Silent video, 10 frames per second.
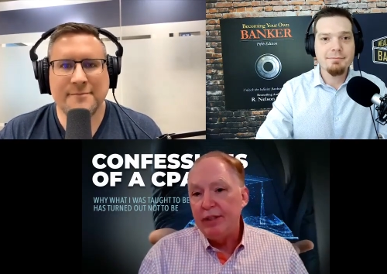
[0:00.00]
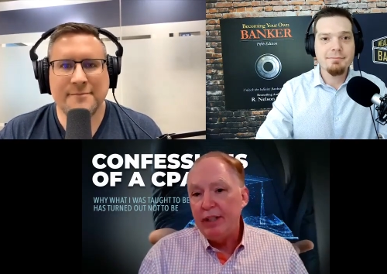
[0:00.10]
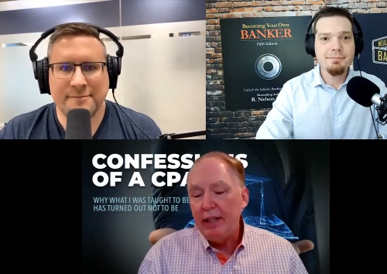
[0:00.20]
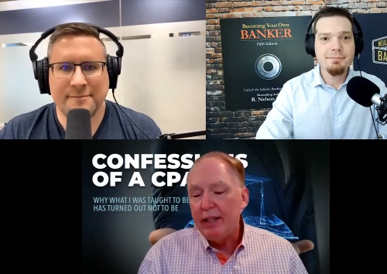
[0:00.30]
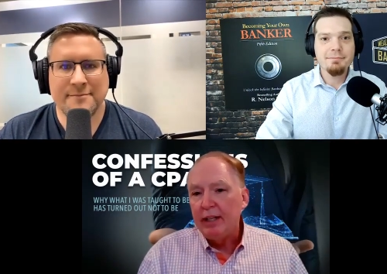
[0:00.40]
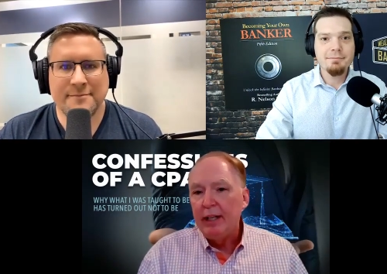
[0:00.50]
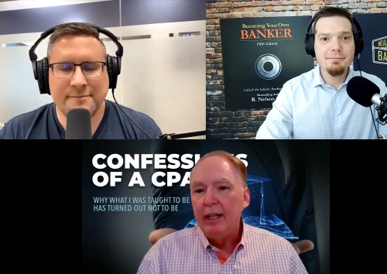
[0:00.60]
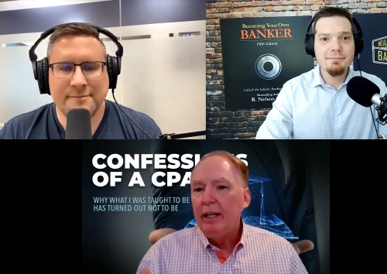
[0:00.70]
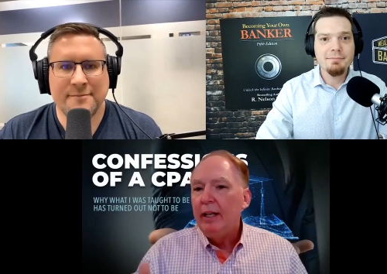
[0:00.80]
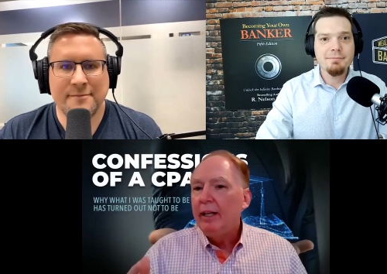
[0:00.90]
Speaker 1: see that,
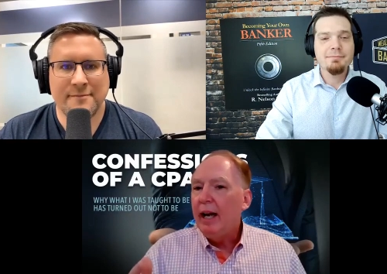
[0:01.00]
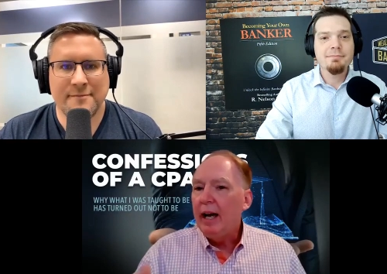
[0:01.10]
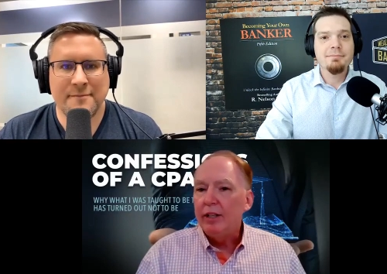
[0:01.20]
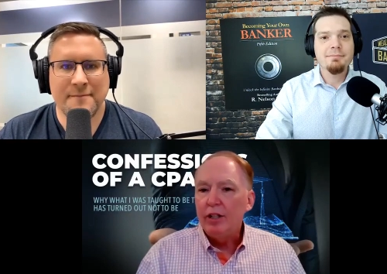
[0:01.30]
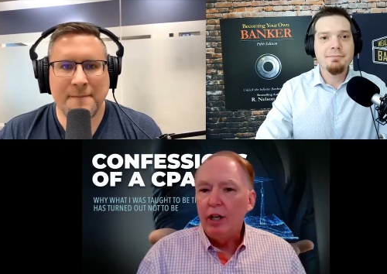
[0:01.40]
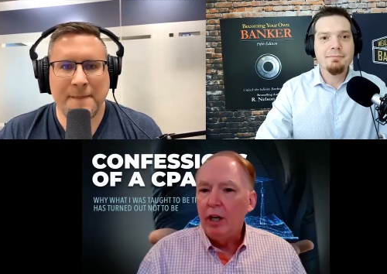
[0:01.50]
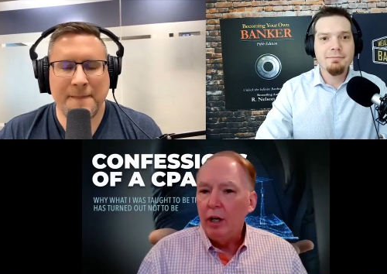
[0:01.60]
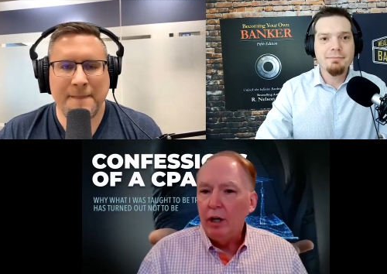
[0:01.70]
gosh,